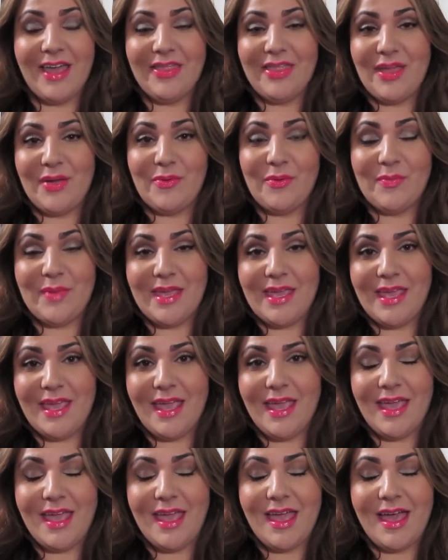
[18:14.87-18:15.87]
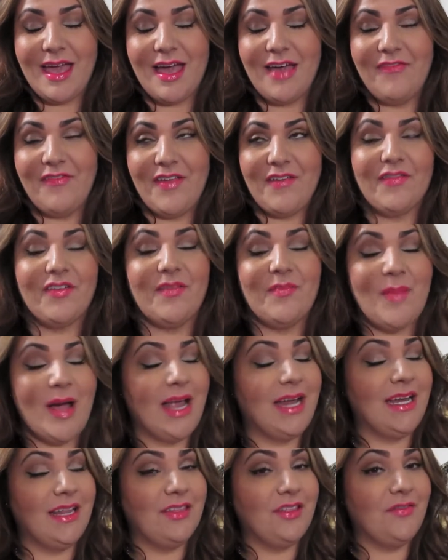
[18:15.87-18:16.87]
they will be a favorite of
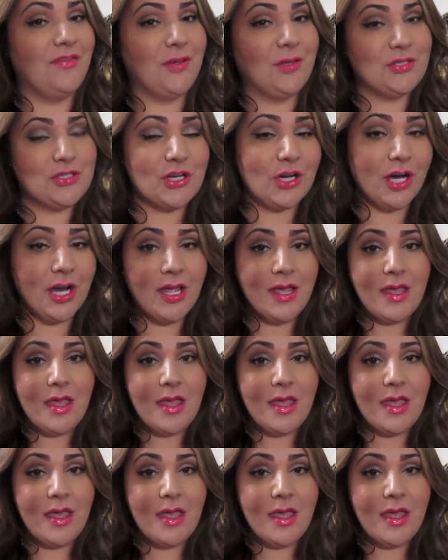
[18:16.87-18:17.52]
mine in the future.